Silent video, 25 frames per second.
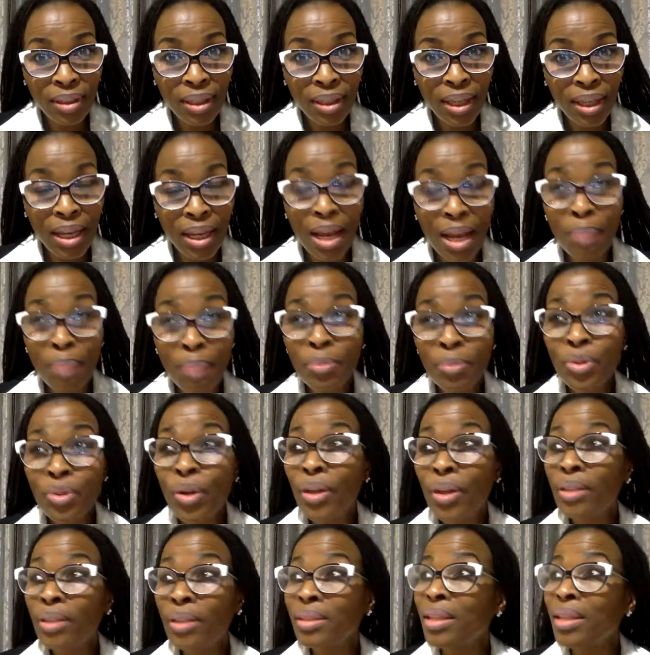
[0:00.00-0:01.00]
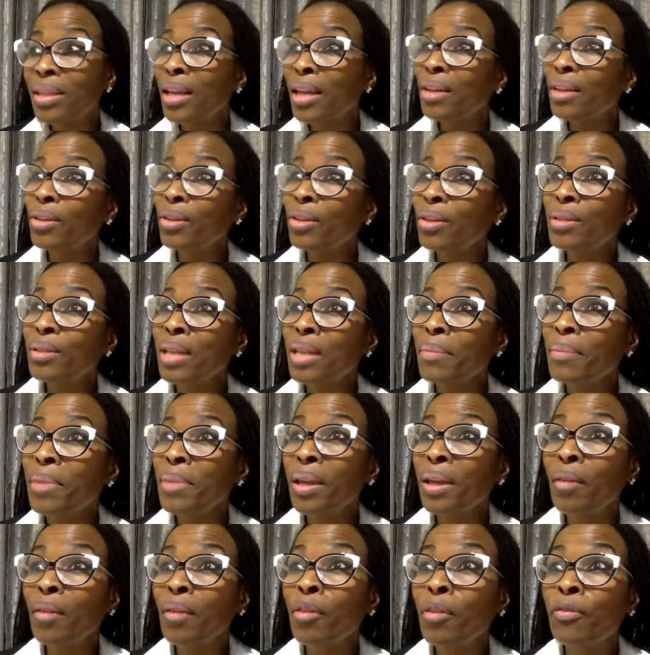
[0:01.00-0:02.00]
And I'm t- telling you
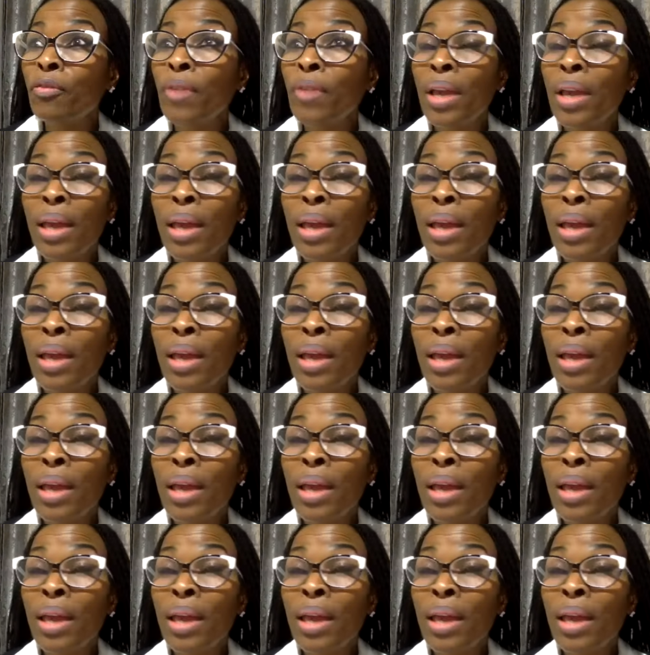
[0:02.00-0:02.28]
something of